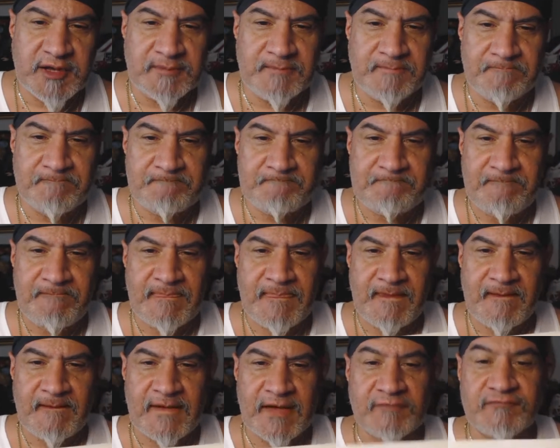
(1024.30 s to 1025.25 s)
it,
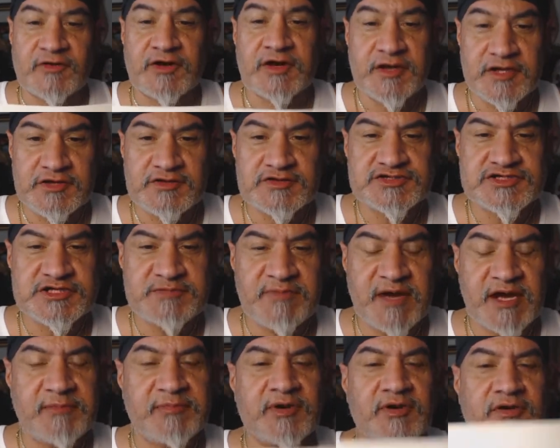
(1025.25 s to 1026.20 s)
if you're going to use cheap
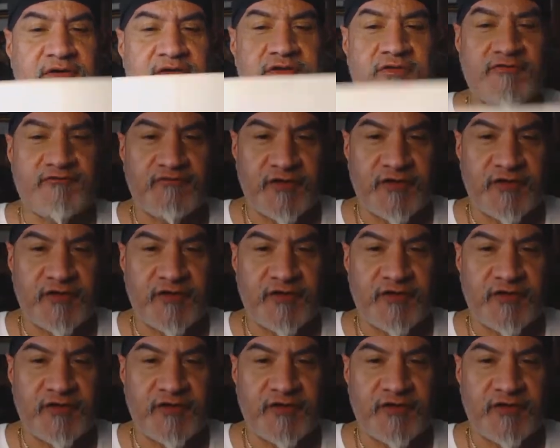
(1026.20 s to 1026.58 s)
paper and you